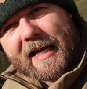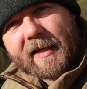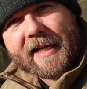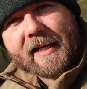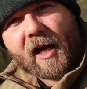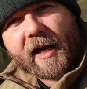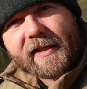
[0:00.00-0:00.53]

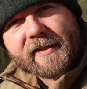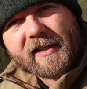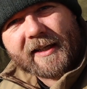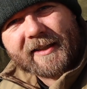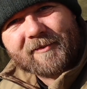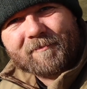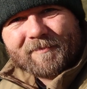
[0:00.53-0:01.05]
In
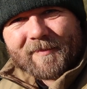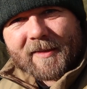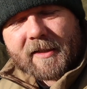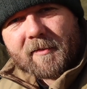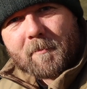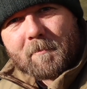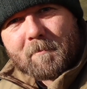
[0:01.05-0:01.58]
hindsight,
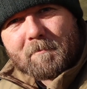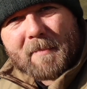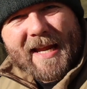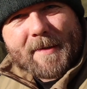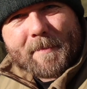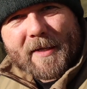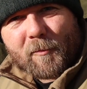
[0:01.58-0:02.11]

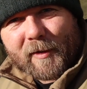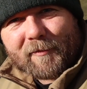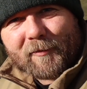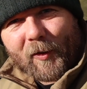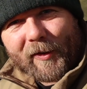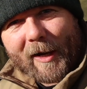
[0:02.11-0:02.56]
maybe would have got